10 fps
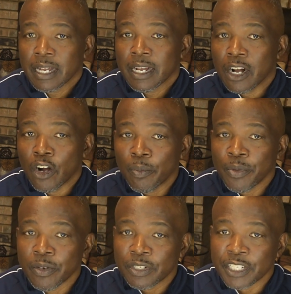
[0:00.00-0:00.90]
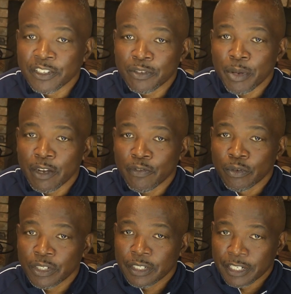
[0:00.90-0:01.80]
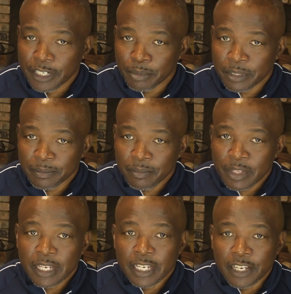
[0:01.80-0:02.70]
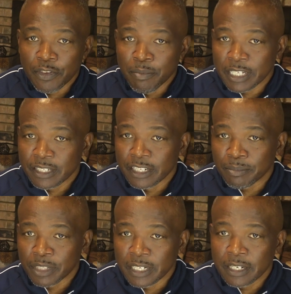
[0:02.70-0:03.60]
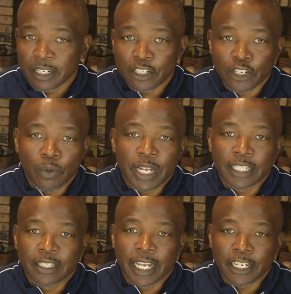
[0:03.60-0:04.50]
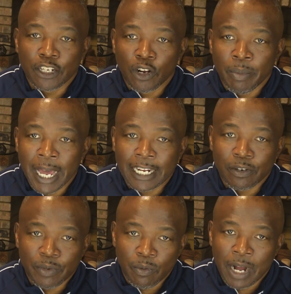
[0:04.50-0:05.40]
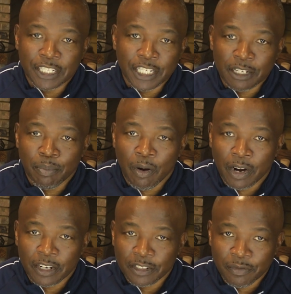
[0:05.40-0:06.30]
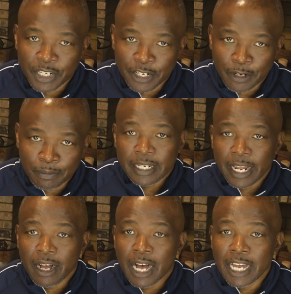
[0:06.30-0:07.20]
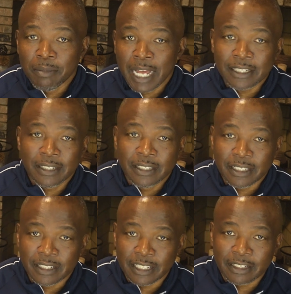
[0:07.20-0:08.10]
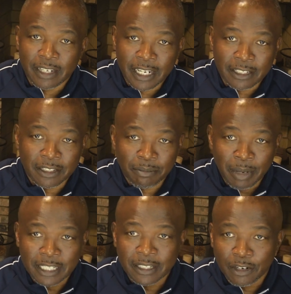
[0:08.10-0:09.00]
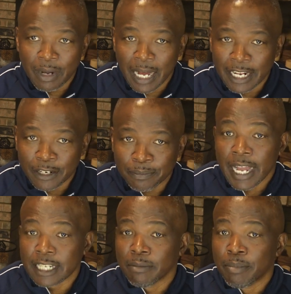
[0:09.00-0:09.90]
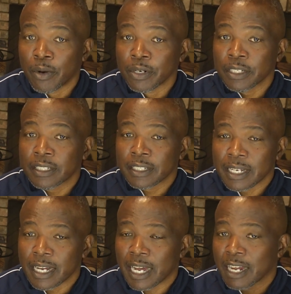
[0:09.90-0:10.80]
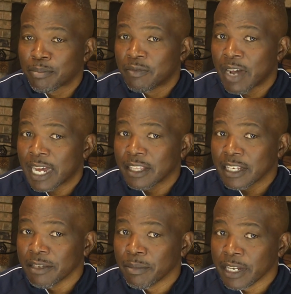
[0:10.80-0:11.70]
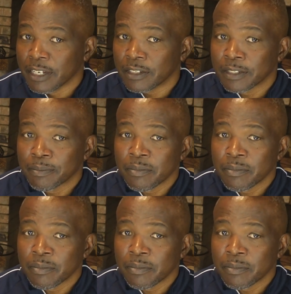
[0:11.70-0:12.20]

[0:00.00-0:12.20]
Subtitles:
I hope you received some helpful tips. If you missed something, don't hesitate to go back and rewatch any part of the video. Now, I'm licensed in 6 states, based in Ohio. As a bonus, I have provided the emails